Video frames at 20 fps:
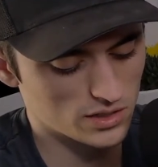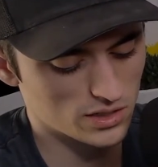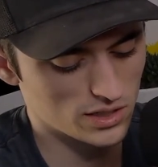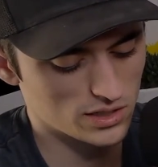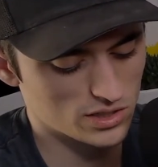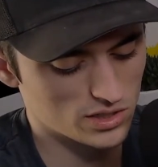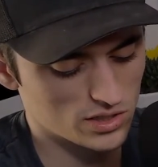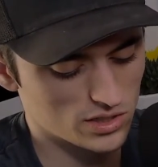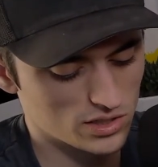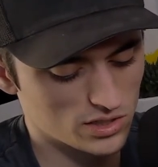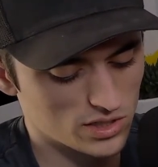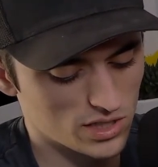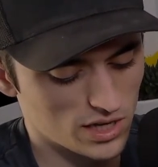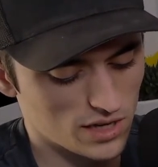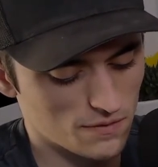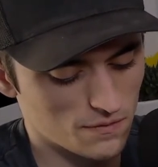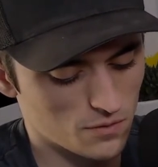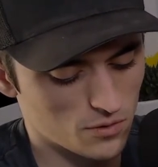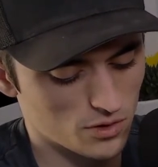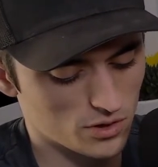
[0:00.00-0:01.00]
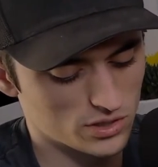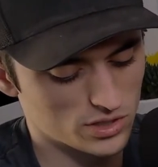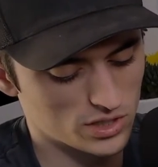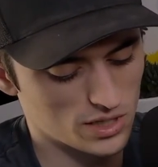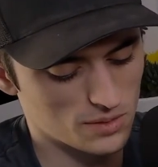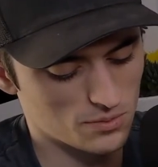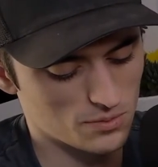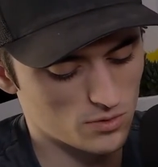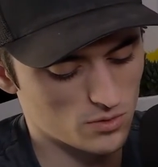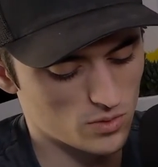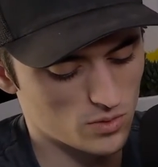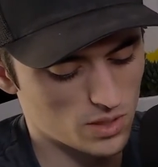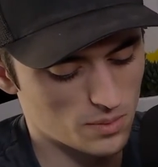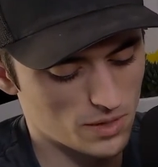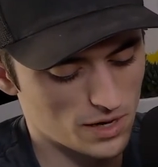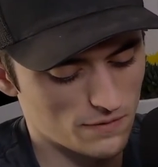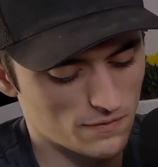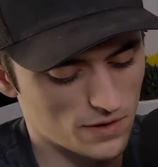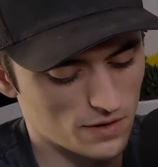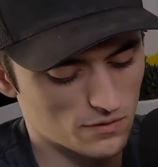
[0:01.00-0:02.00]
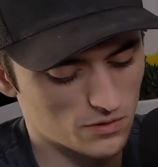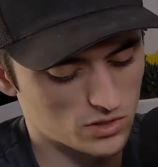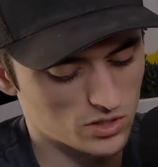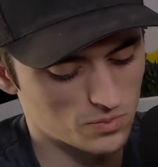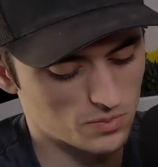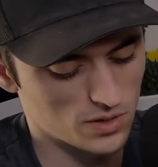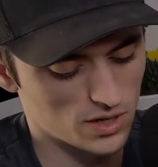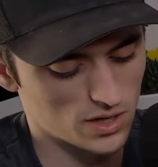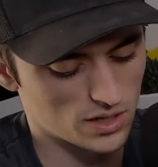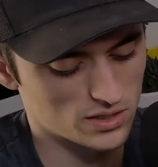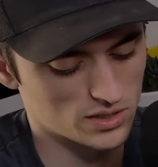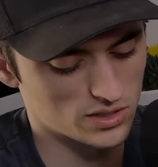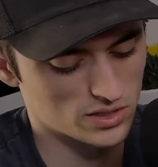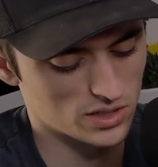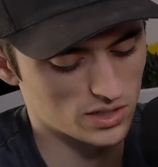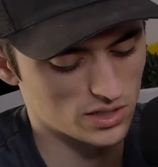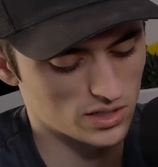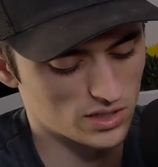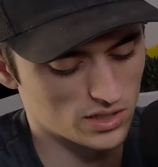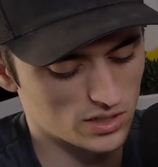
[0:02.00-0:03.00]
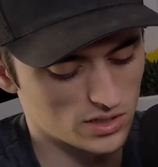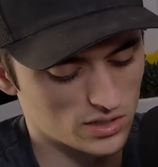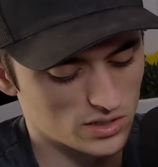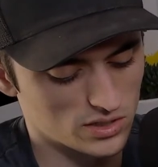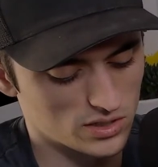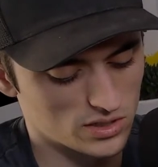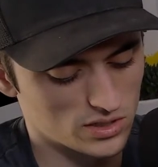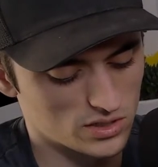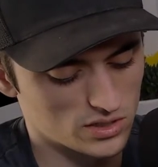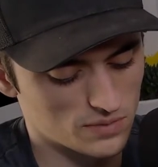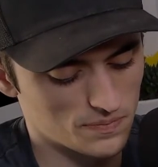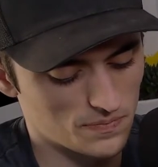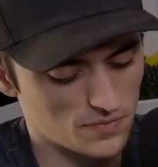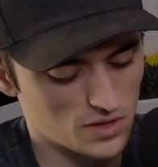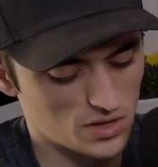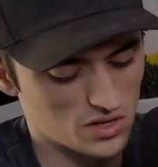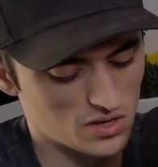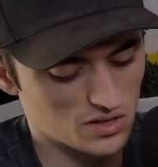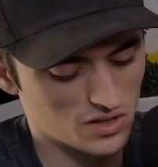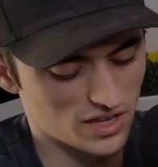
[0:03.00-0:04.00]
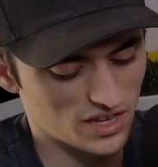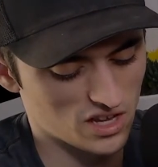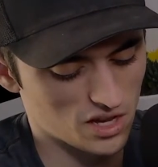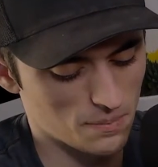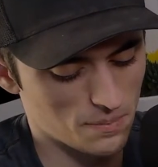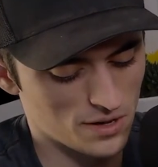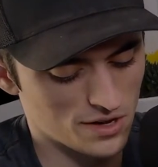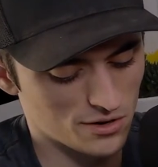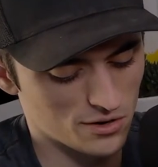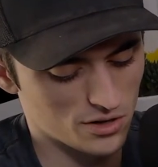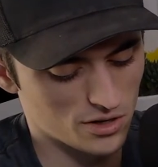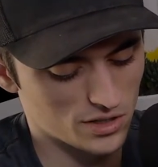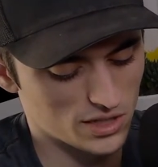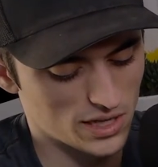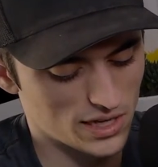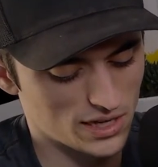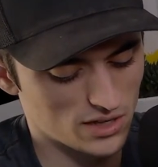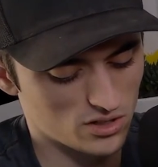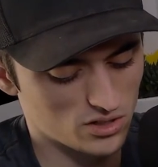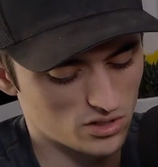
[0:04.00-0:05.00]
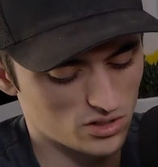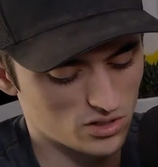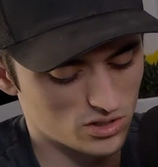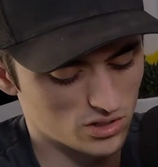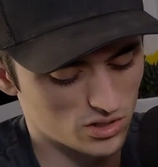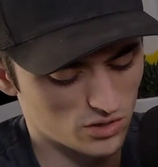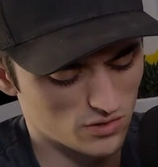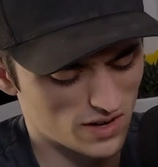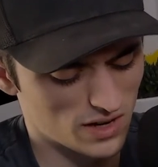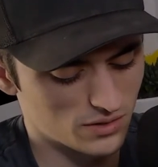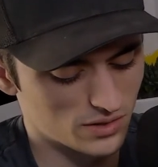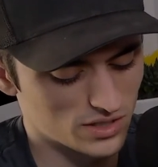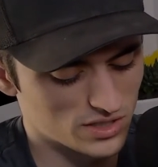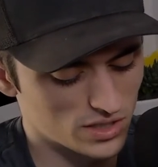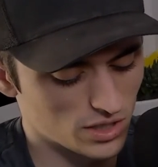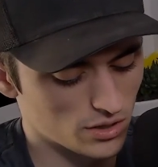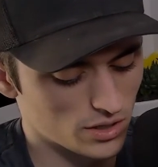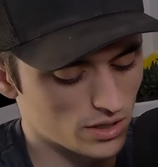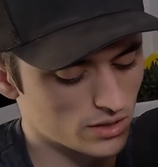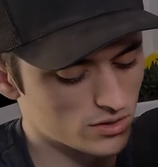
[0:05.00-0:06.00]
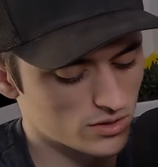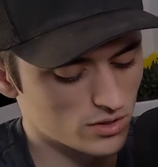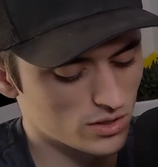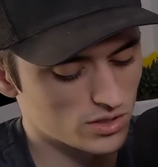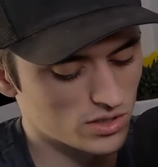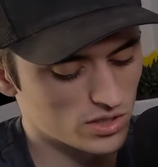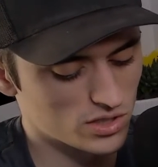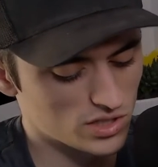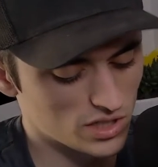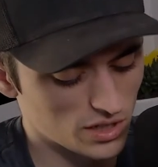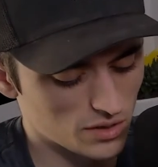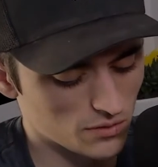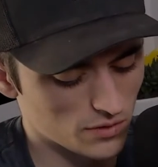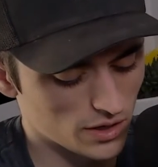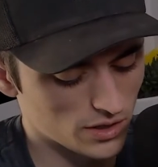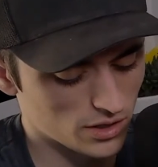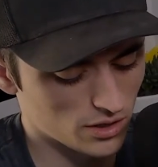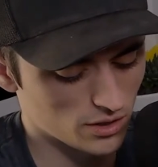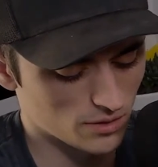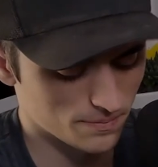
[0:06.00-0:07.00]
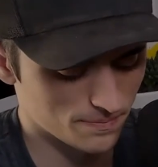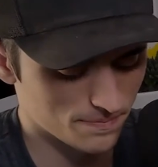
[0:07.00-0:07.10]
Let's just say, for example, one of my favorite spots is like up here on the hill around this area. So let's just say right there.